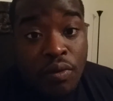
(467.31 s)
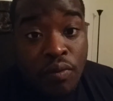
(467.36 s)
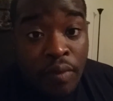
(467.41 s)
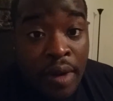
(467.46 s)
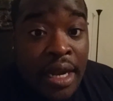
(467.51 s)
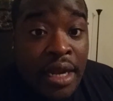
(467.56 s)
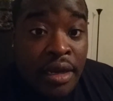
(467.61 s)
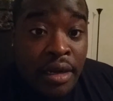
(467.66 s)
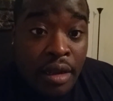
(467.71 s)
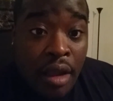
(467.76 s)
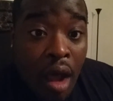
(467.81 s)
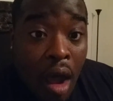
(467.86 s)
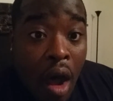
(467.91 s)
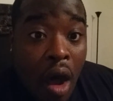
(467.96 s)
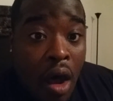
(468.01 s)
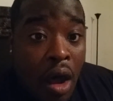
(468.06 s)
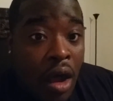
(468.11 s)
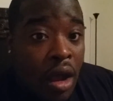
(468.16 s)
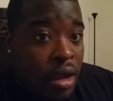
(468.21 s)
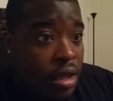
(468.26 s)
renting
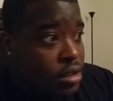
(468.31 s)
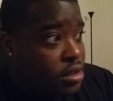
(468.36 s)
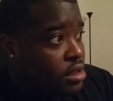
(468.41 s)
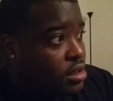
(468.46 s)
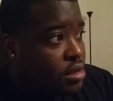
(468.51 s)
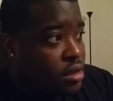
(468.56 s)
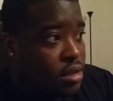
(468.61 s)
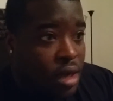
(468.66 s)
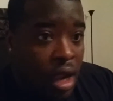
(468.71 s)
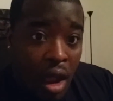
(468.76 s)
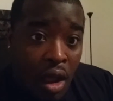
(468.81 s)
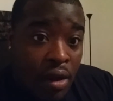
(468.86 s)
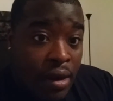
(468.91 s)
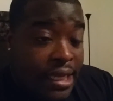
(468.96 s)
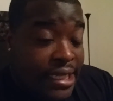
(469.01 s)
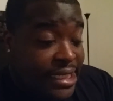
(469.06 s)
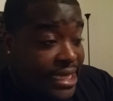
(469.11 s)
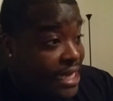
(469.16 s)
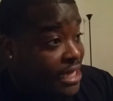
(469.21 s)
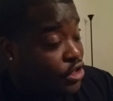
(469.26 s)
cars and all
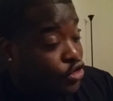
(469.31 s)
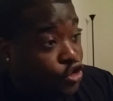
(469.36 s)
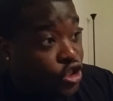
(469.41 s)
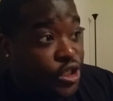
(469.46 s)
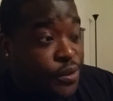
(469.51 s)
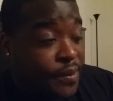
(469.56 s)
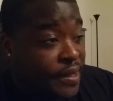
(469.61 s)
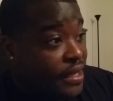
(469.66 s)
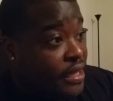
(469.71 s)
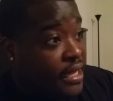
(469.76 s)
this, and trust me,